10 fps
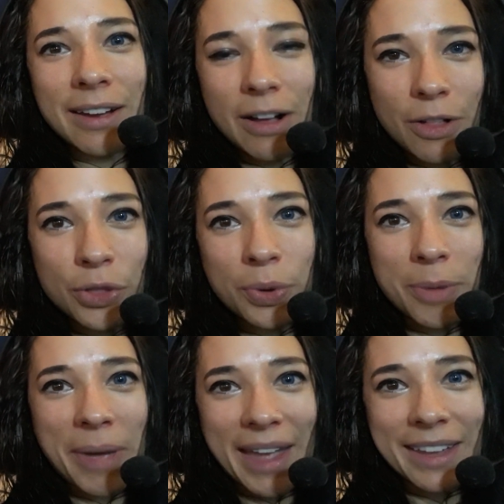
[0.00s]
all the way
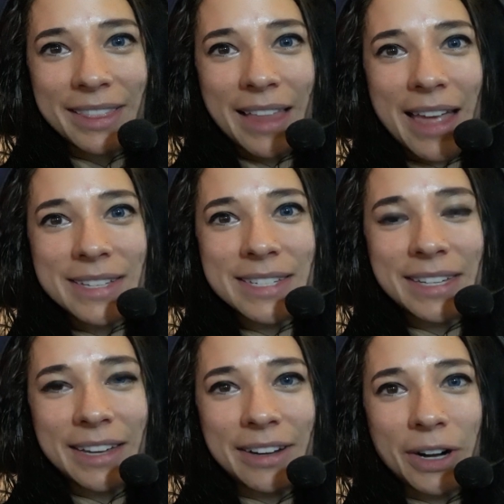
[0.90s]
back in last
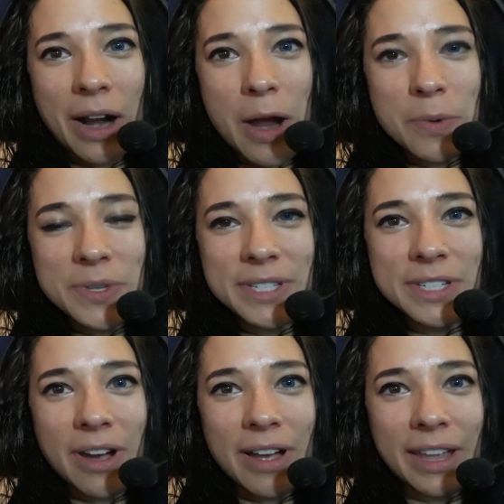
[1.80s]
year, I was
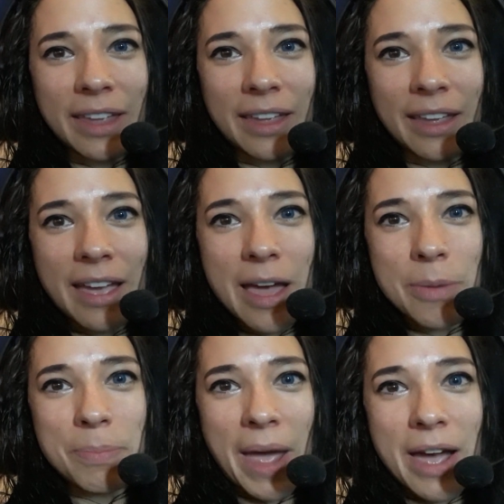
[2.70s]
talking
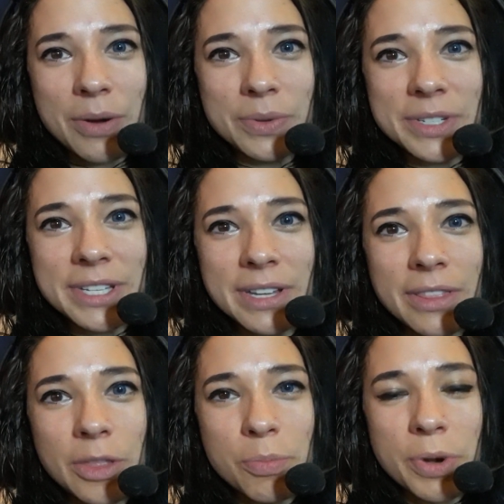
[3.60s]
about
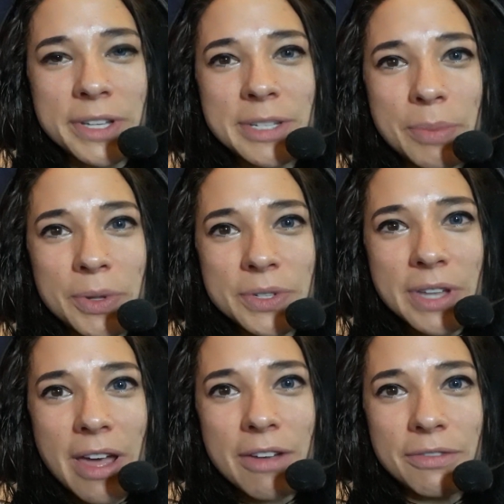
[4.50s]
the principles
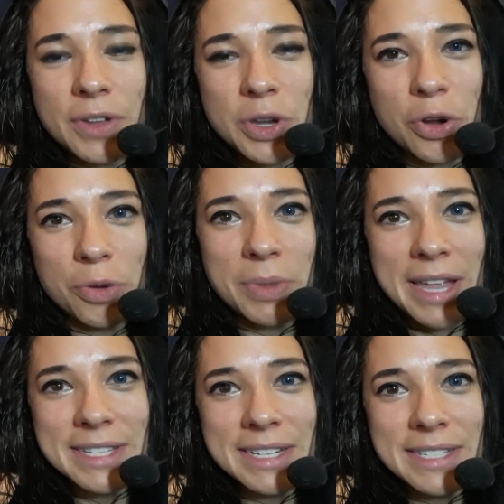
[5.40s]
of
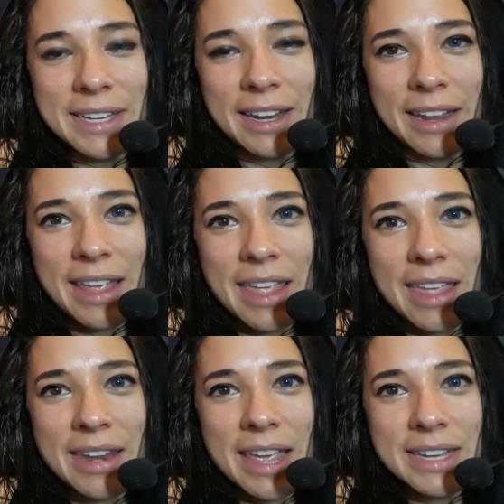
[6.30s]
neuroplasticity
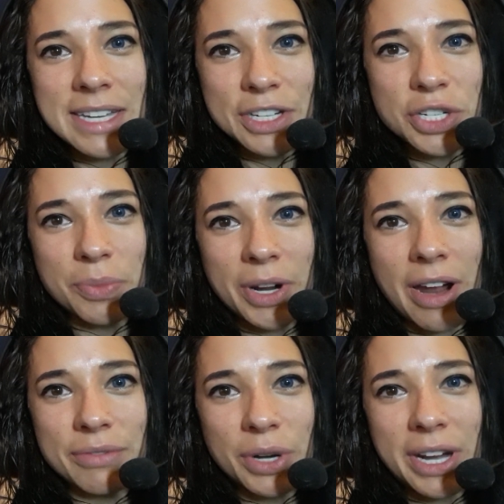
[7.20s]
in addiction
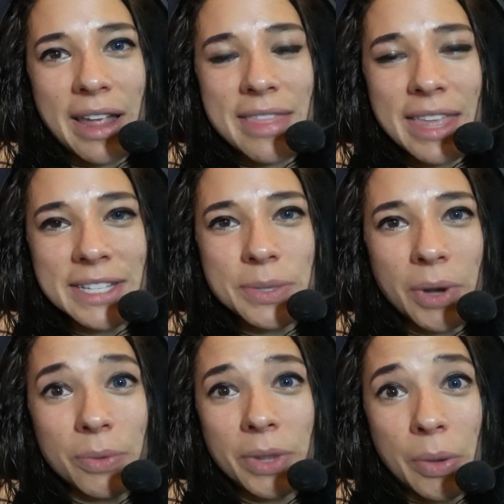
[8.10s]
recovery, and that's what
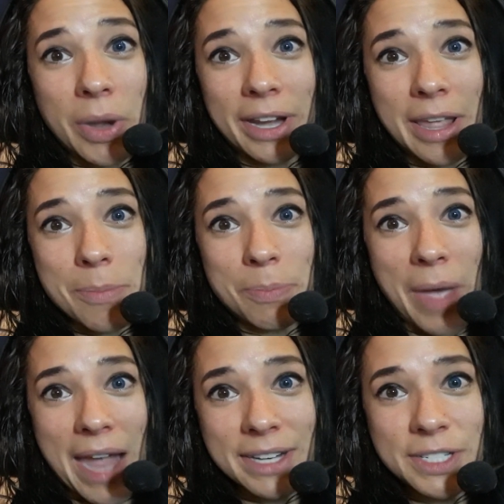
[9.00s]
I really want to get
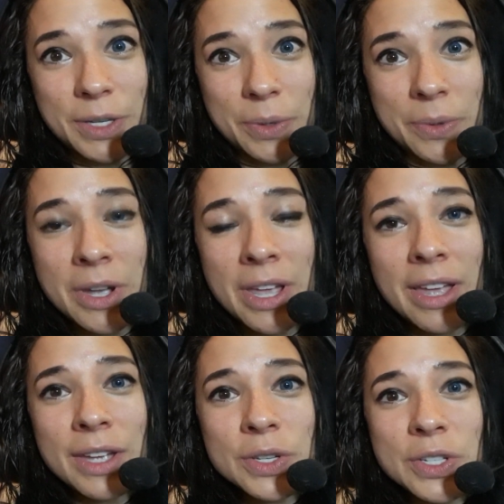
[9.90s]
back to.
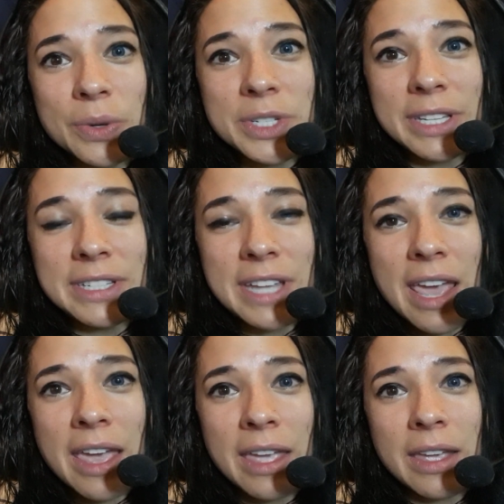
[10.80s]
So
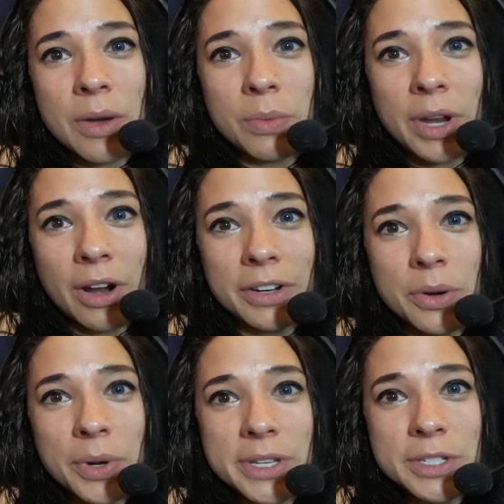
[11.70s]
today, we are
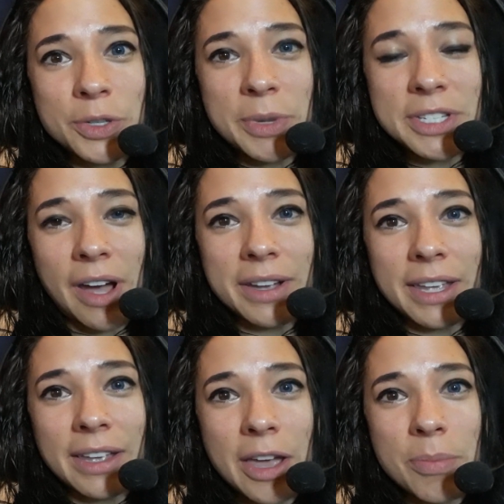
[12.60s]
going to be
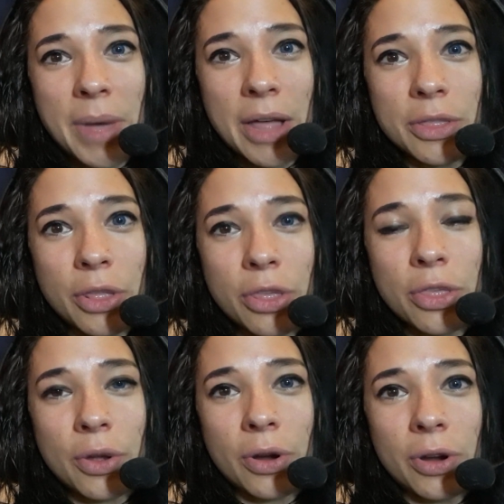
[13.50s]
talking about the
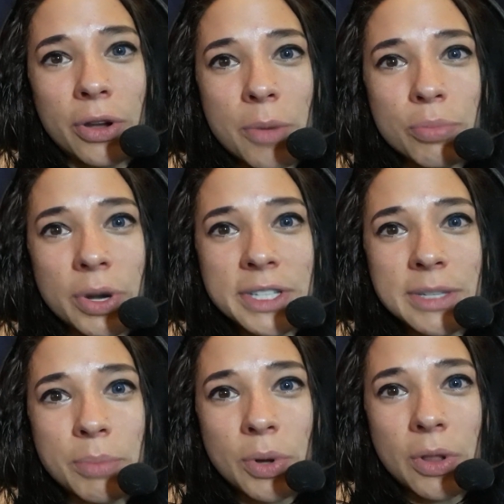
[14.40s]
third
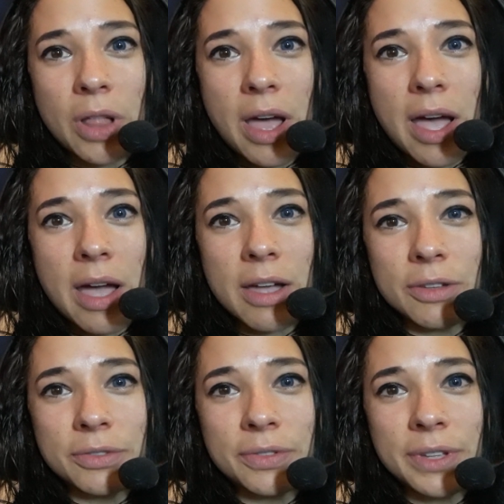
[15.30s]
principle
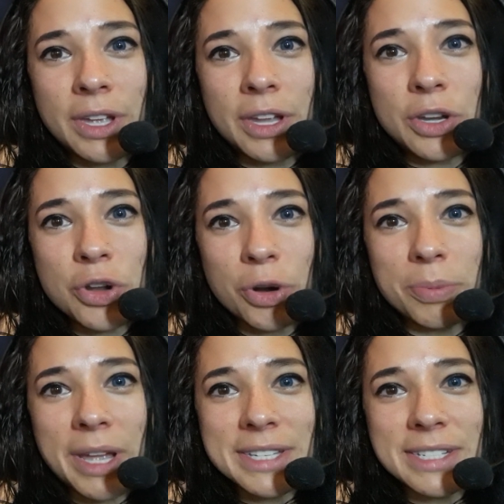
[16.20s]
of
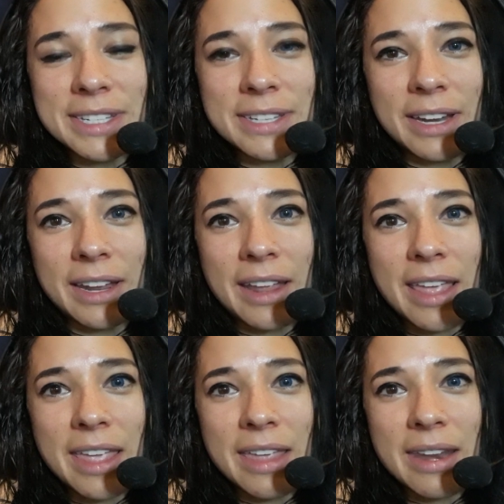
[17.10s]
neuroplasticity
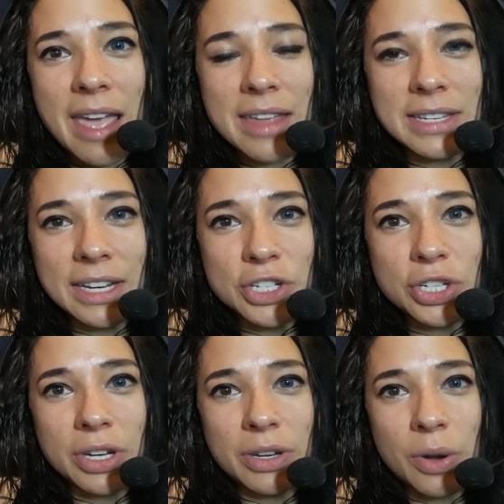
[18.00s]
in
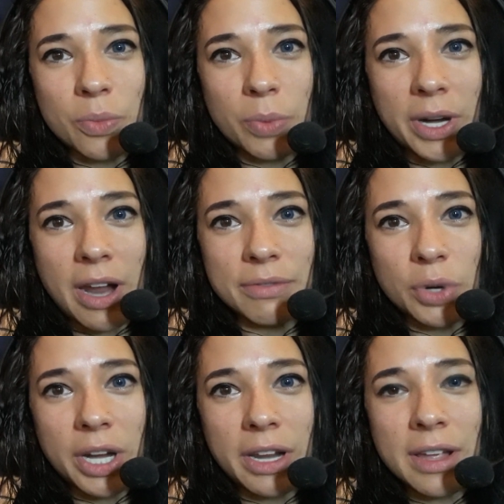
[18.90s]
addiction
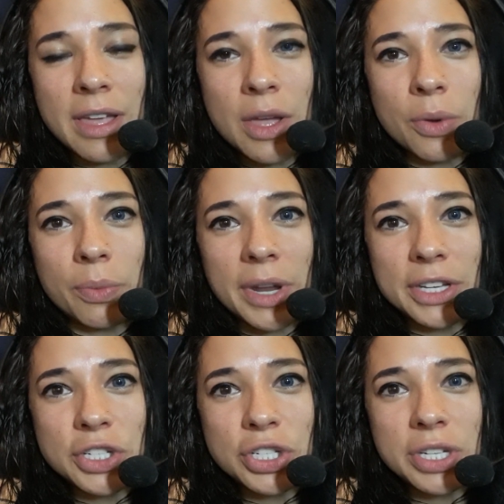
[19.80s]
recovery,
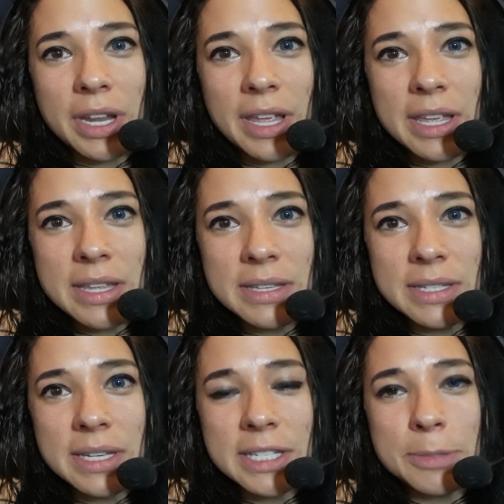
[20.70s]
which
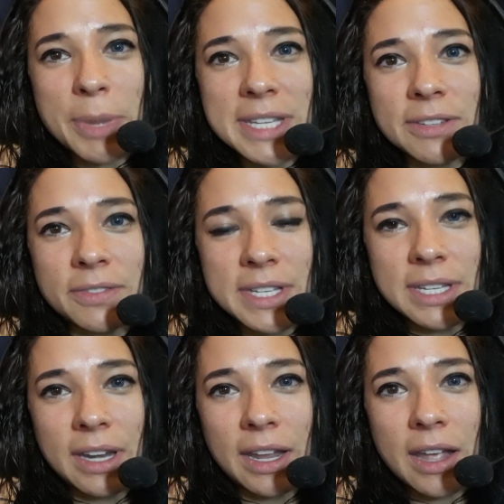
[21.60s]
is
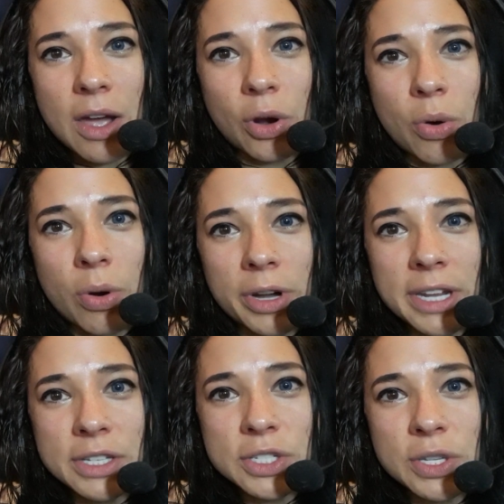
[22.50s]
specificity,
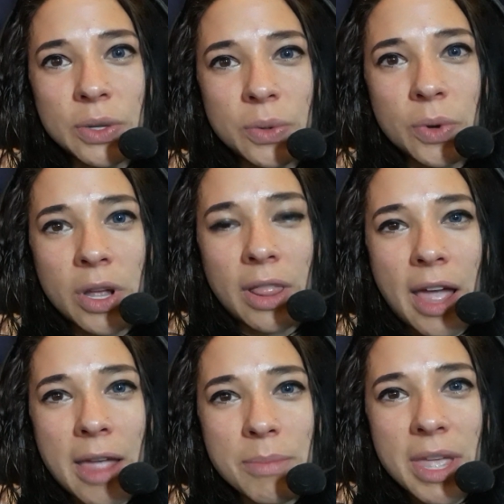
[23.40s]
according to
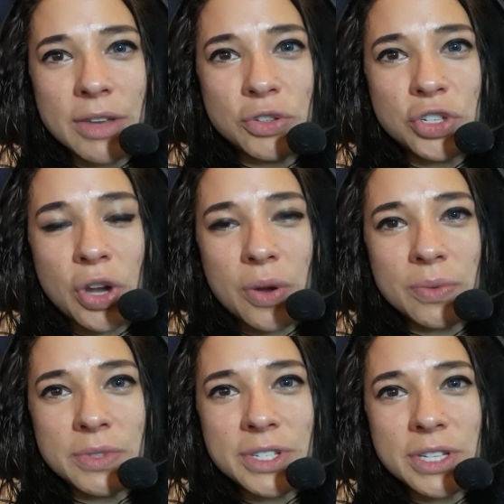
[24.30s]
Kleim and
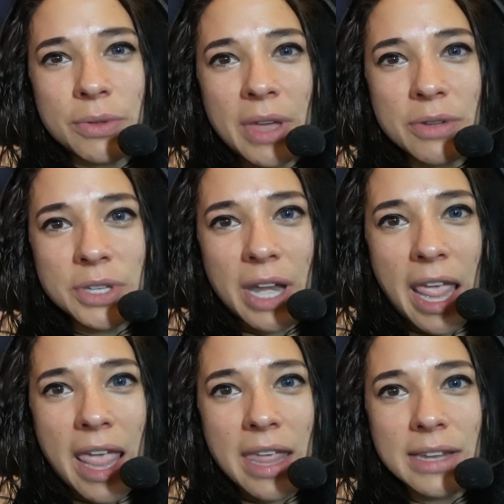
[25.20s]
Jones'
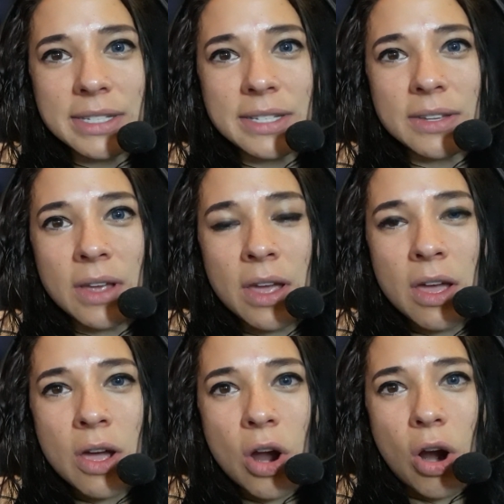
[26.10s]
2008
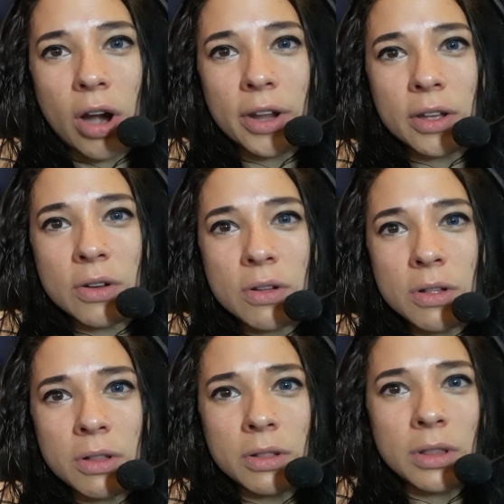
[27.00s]

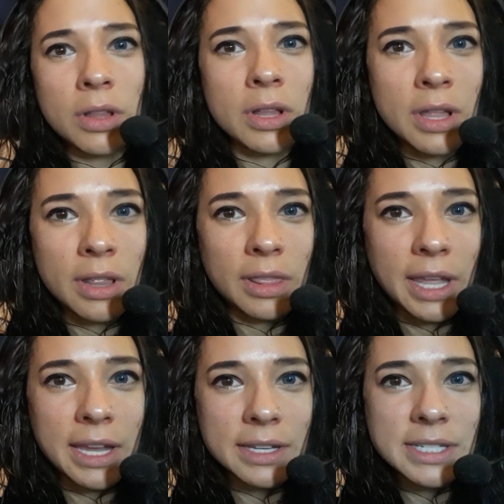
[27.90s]
article,
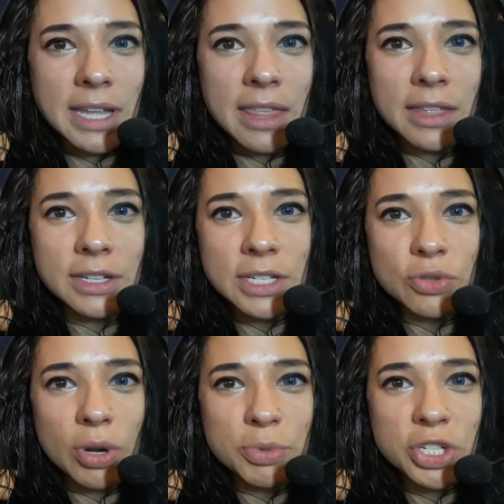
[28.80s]
linked in the
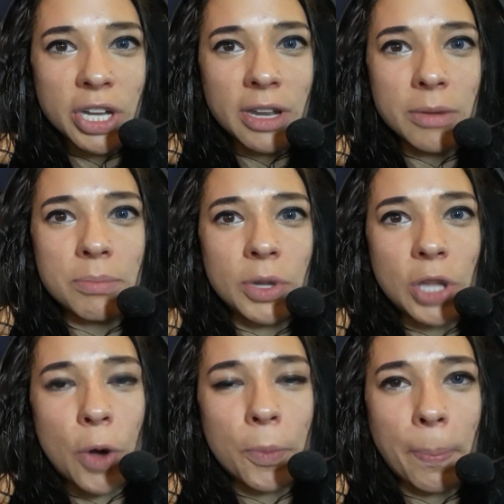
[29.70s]
description below.